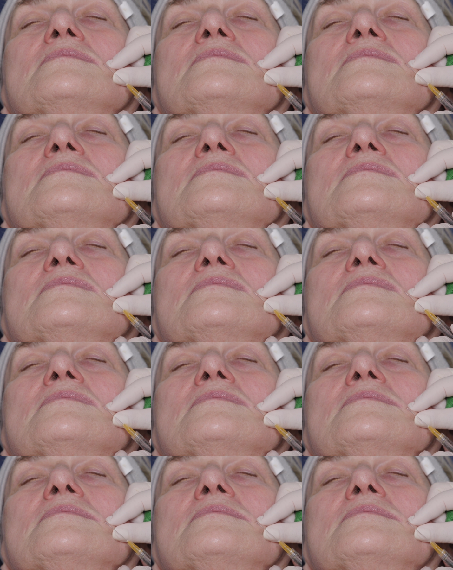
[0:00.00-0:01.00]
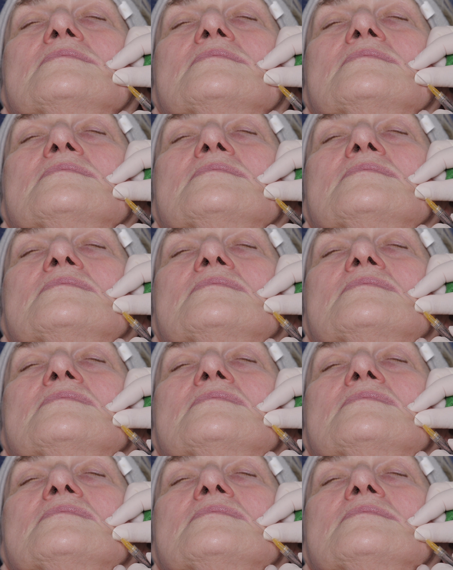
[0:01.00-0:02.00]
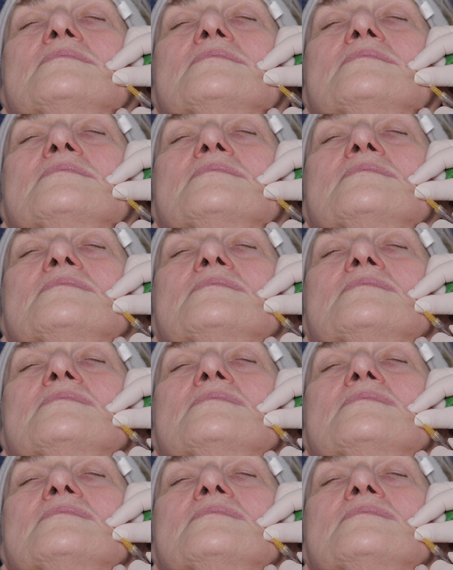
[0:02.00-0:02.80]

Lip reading: [no speech]